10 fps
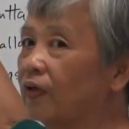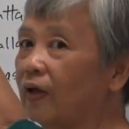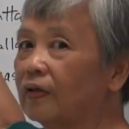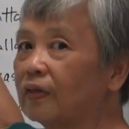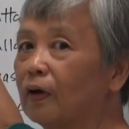
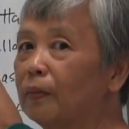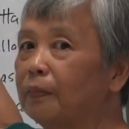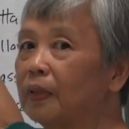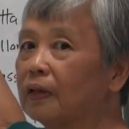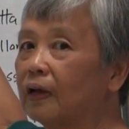then termed
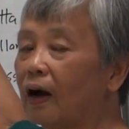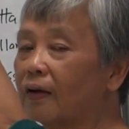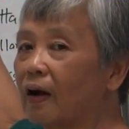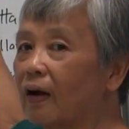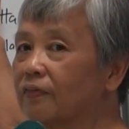
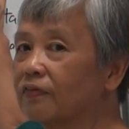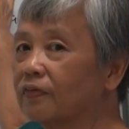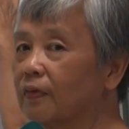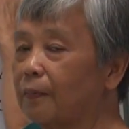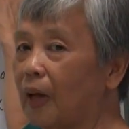
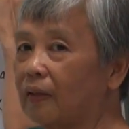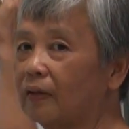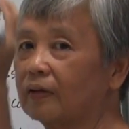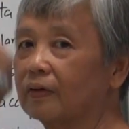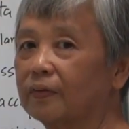Migara's
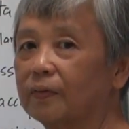mother.